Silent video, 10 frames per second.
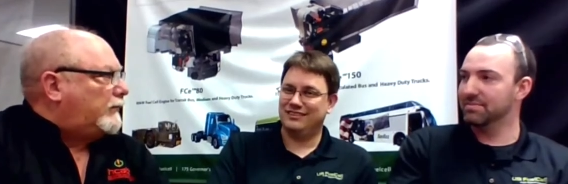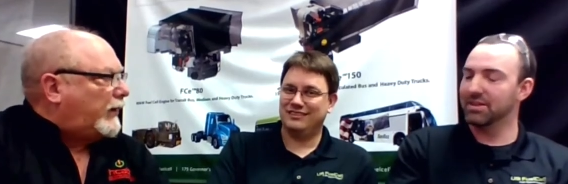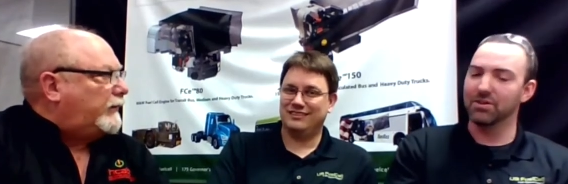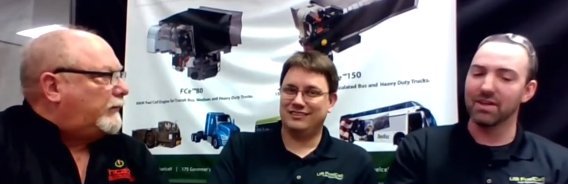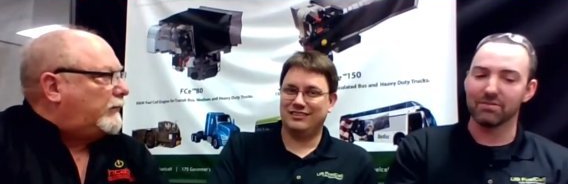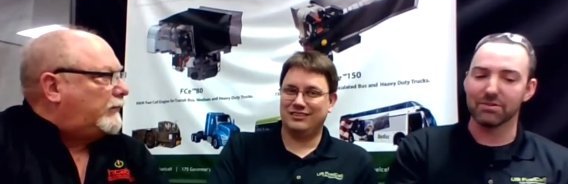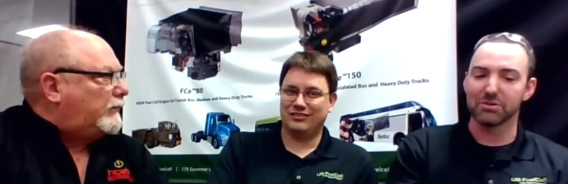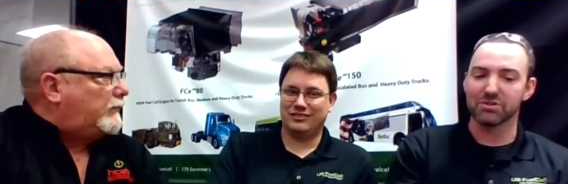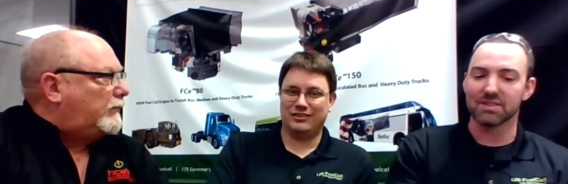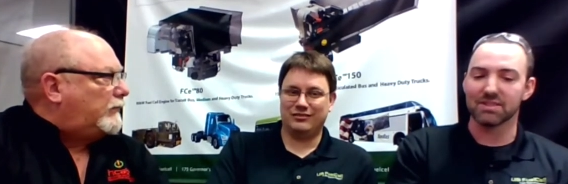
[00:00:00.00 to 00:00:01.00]
Speaker 1: Right. And you never
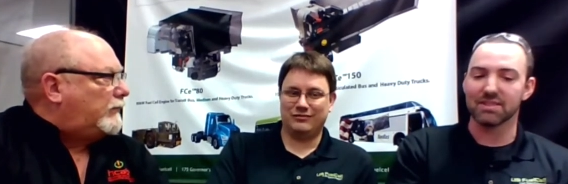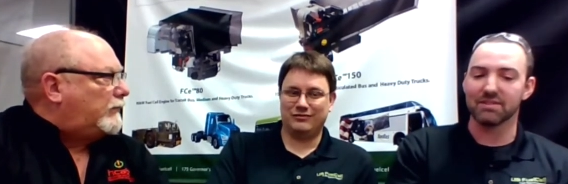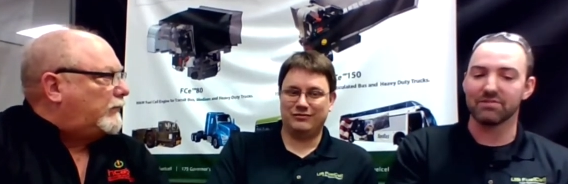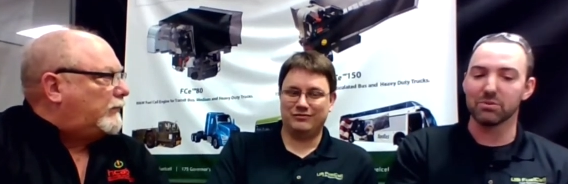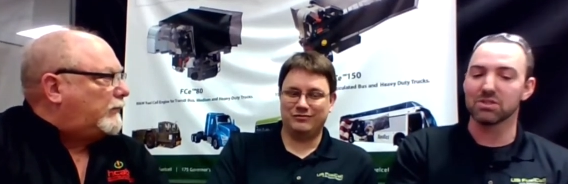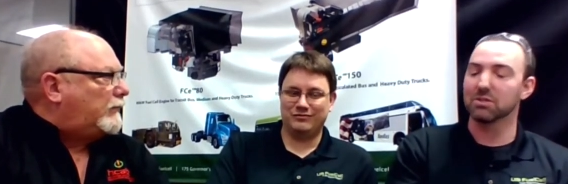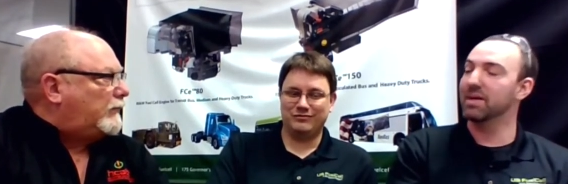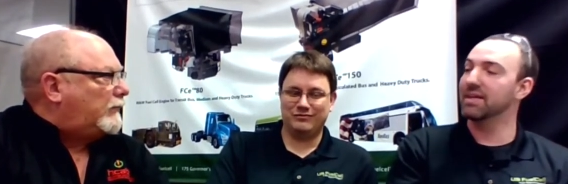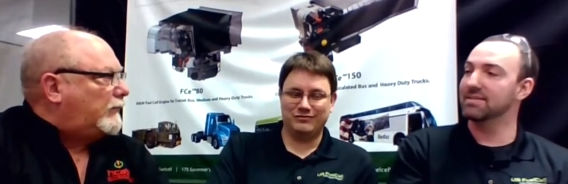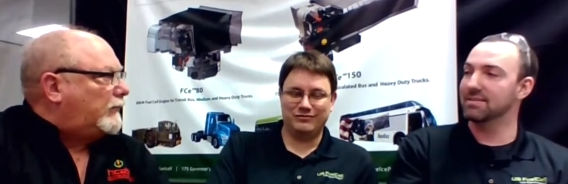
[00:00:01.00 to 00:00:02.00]
usually see a fuel cell
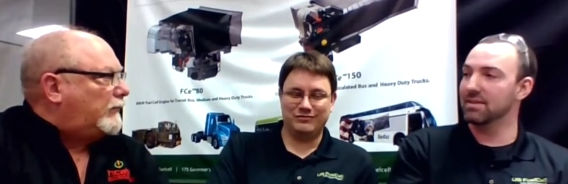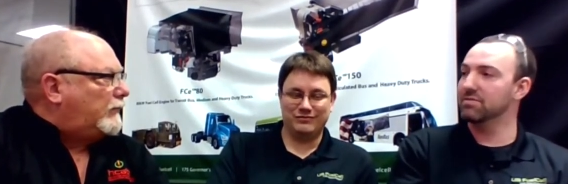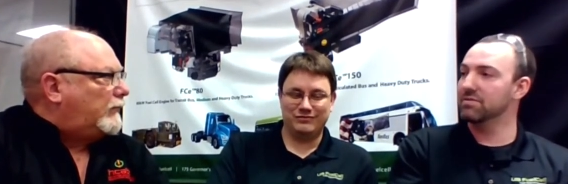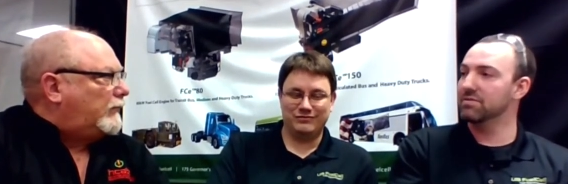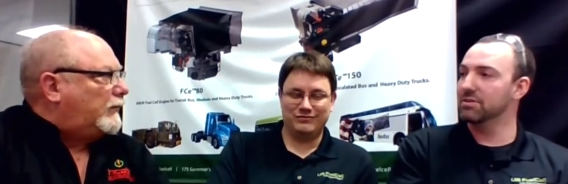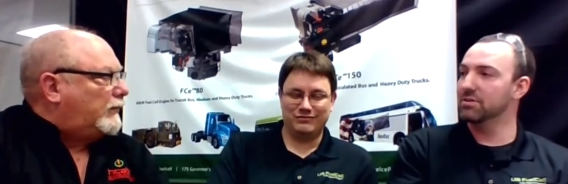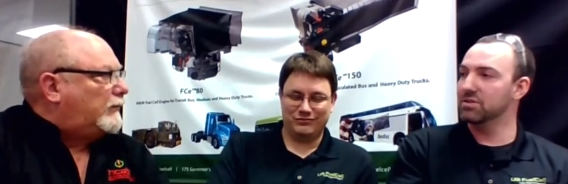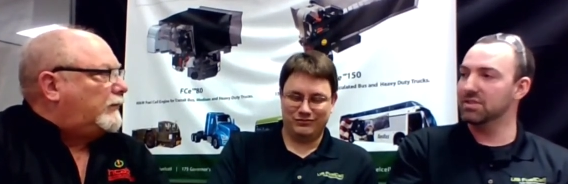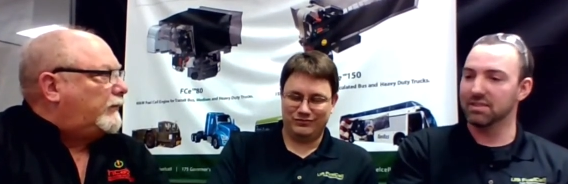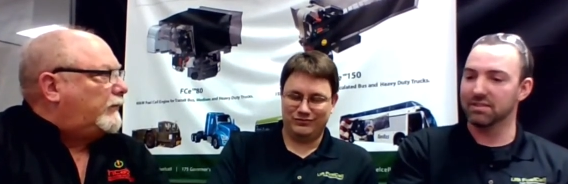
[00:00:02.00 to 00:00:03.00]
by itself. You
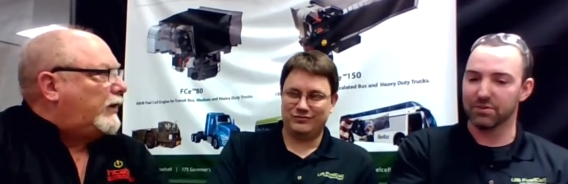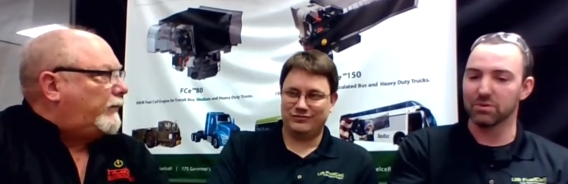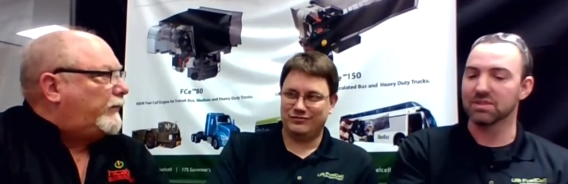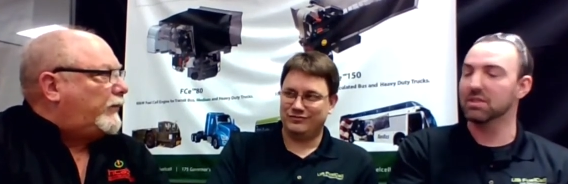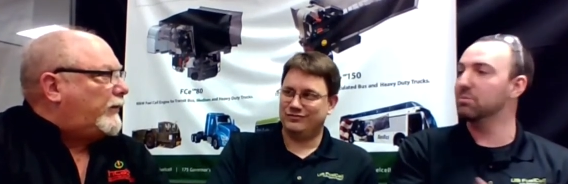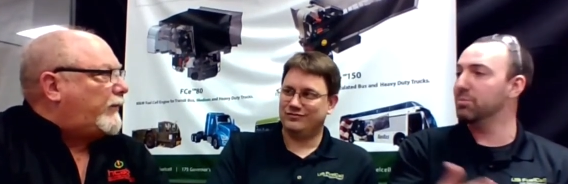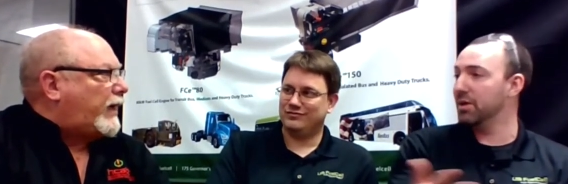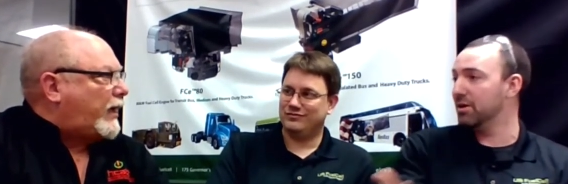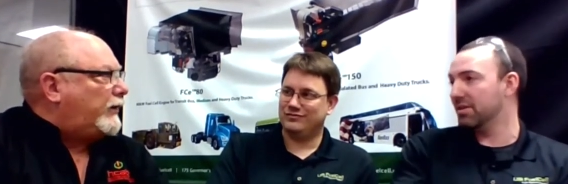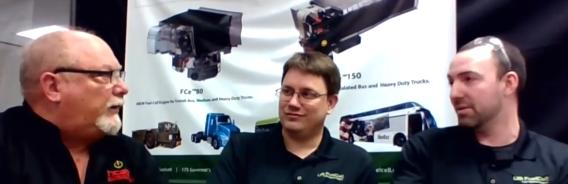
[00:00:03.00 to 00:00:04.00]
usually see a but fuel cell
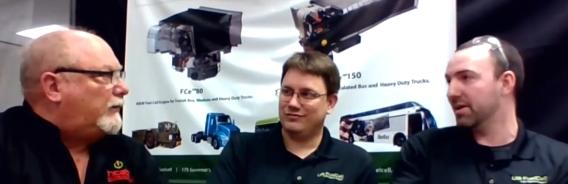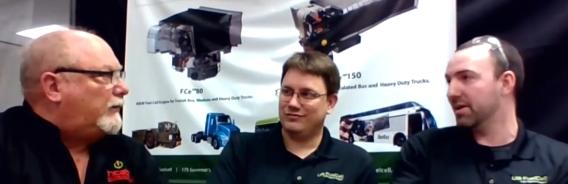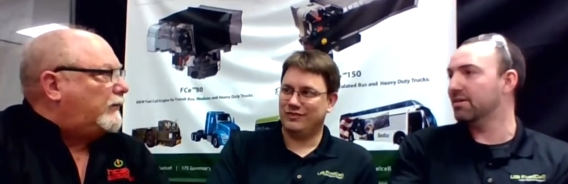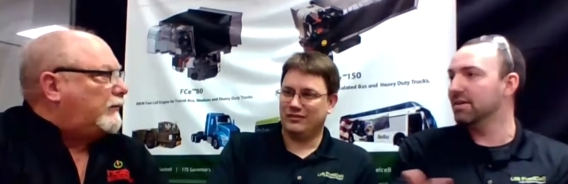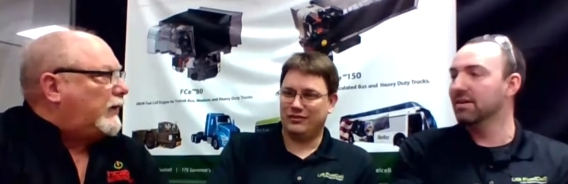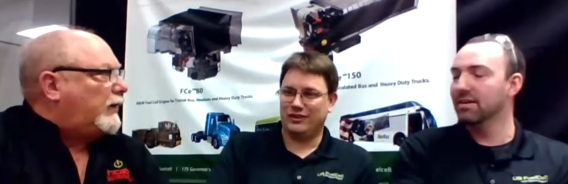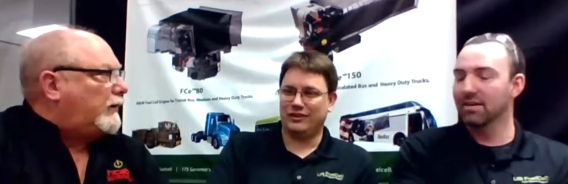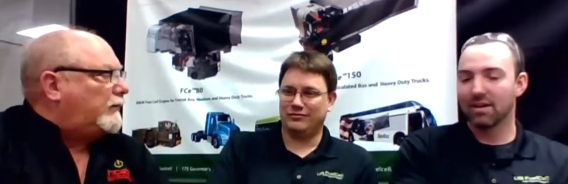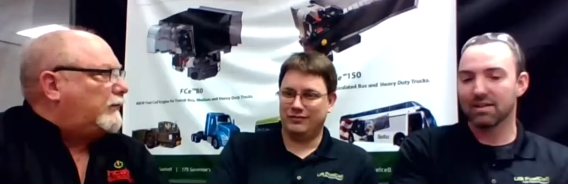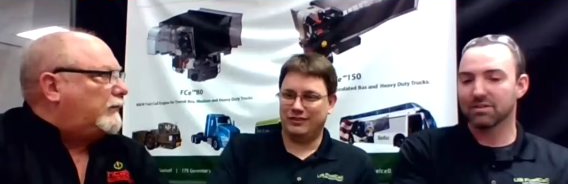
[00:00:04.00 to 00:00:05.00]
paired with a battery. Right.
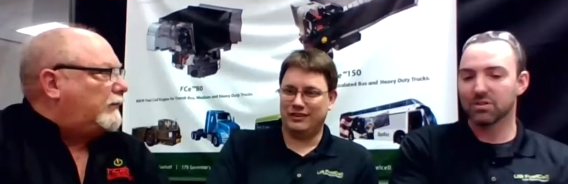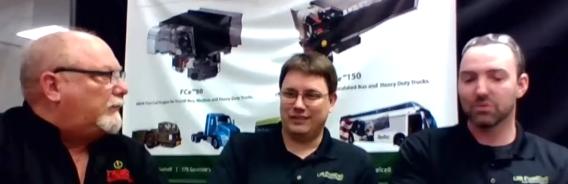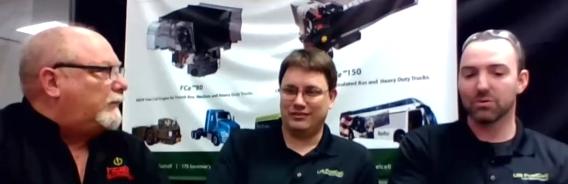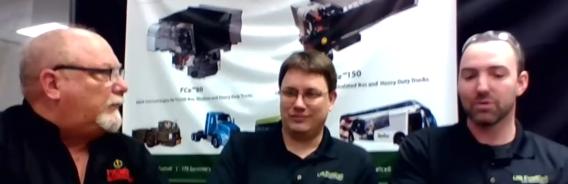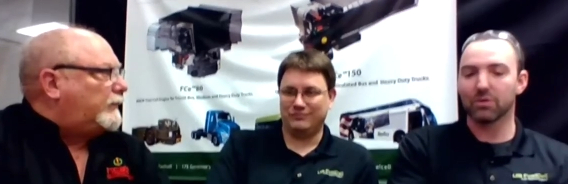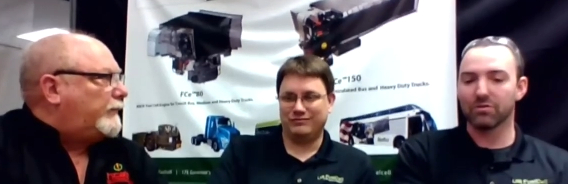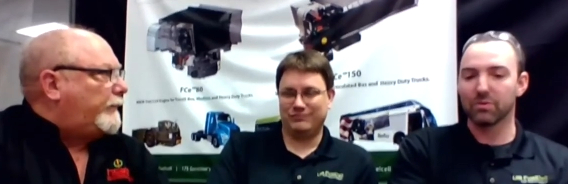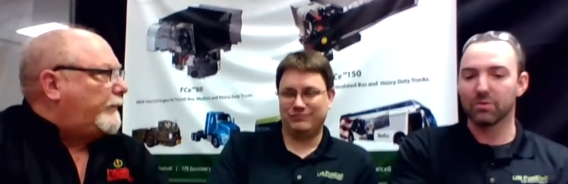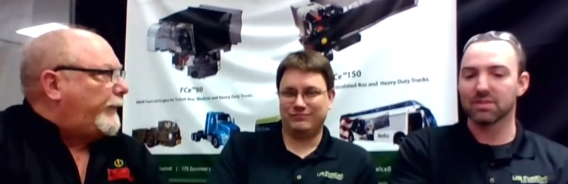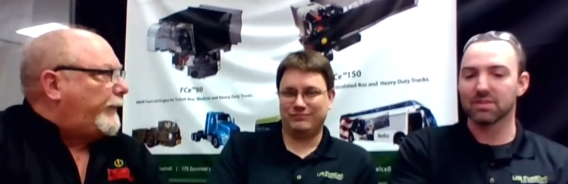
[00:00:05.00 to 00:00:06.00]
And so you know the
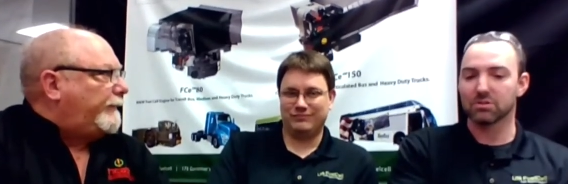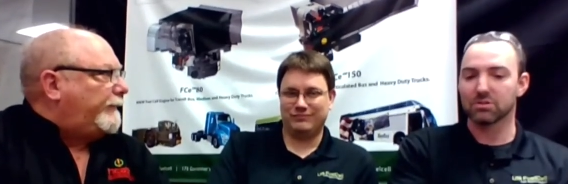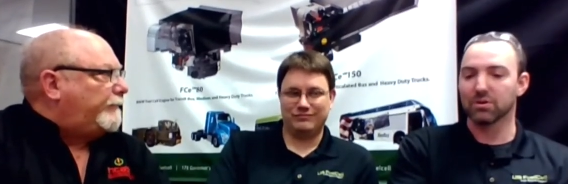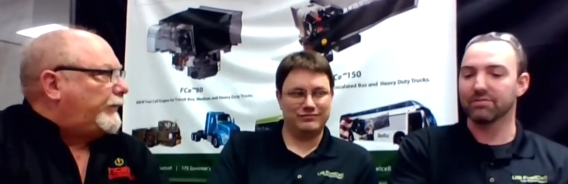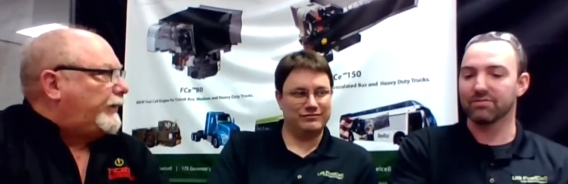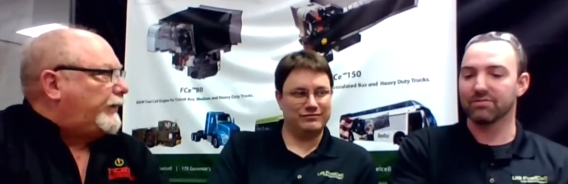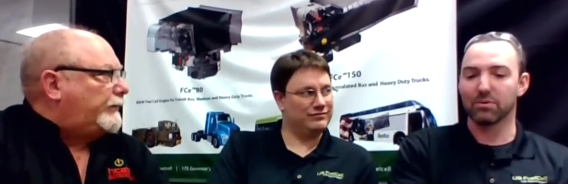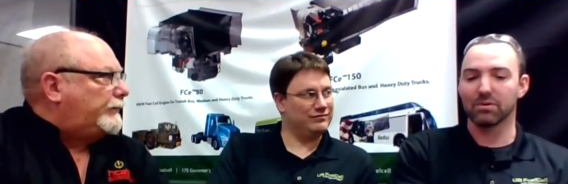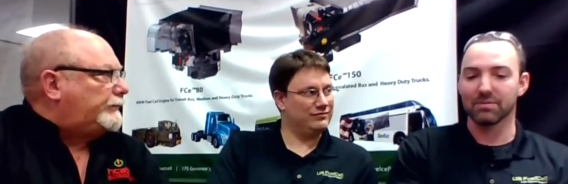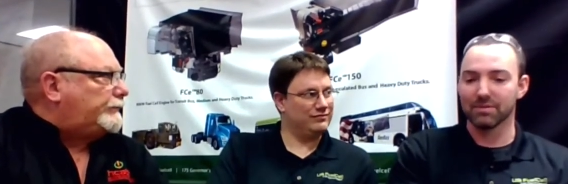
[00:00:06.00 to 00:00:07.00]
fuel cell is great
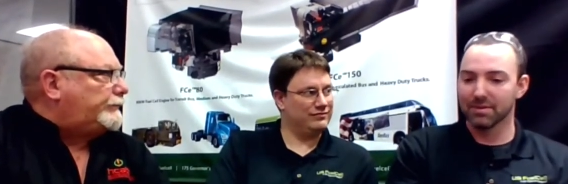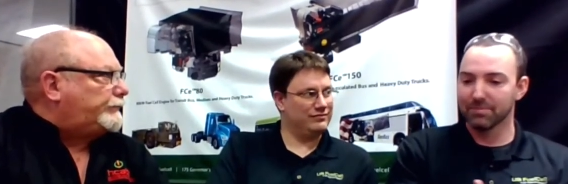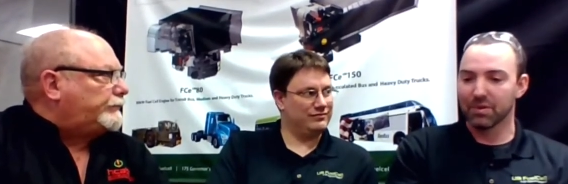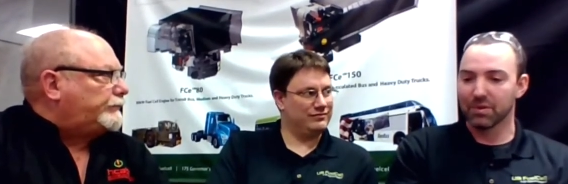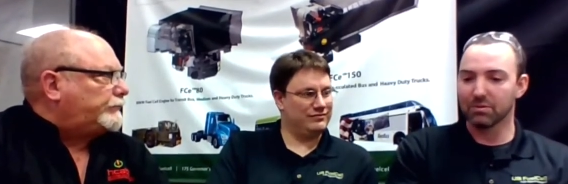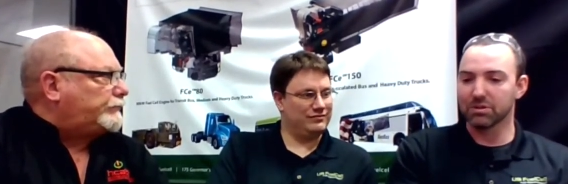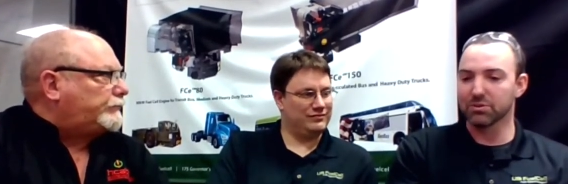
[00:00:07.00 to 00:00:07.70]
for you know